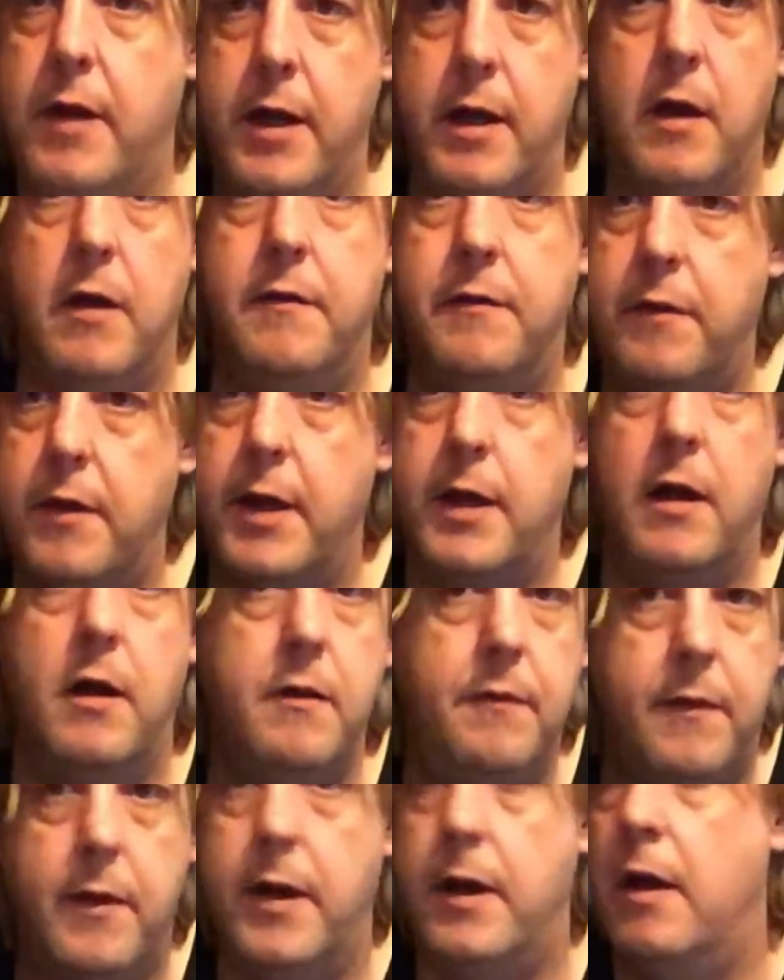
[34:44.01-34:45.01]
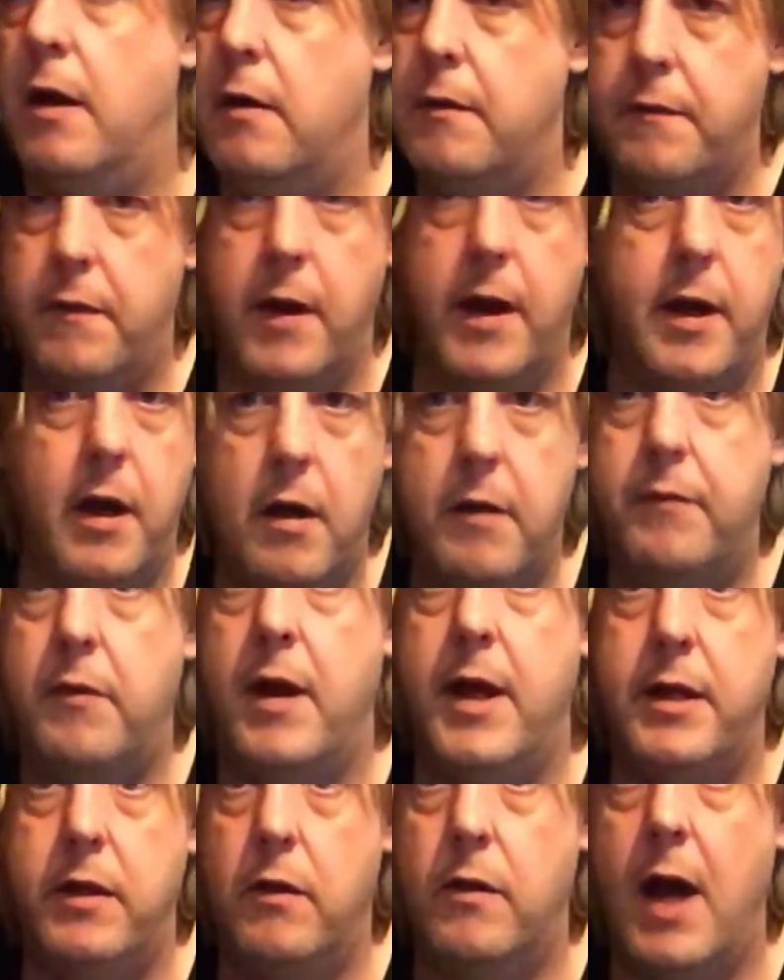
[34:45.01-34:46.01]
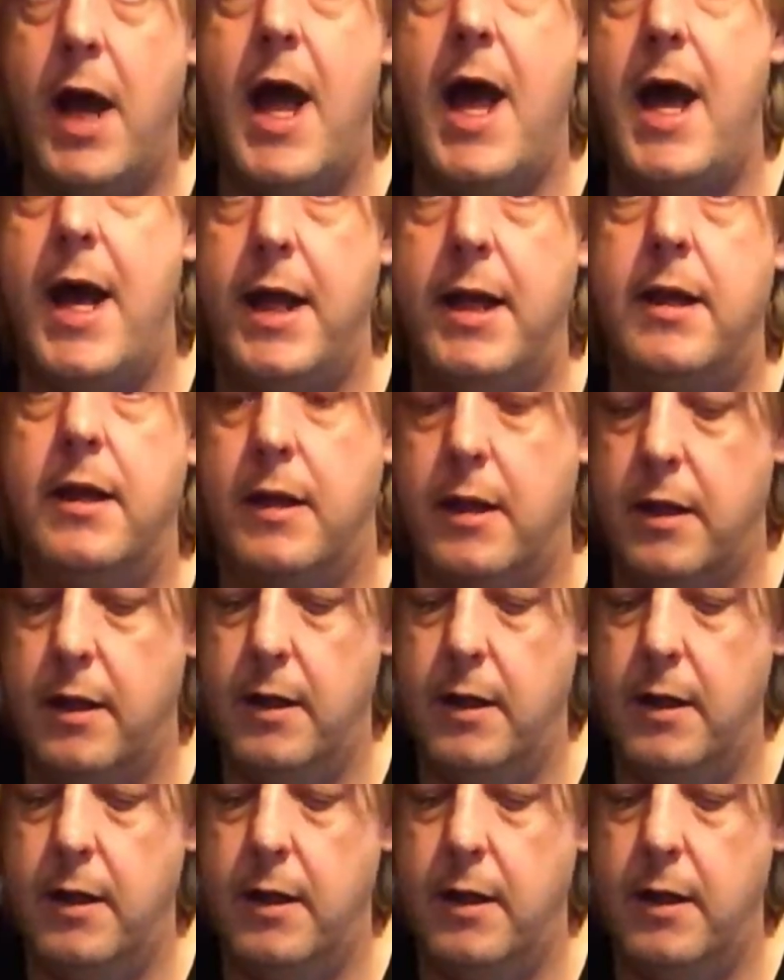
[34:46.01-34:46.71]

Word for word: it and over it and over it and over it and over it in your head,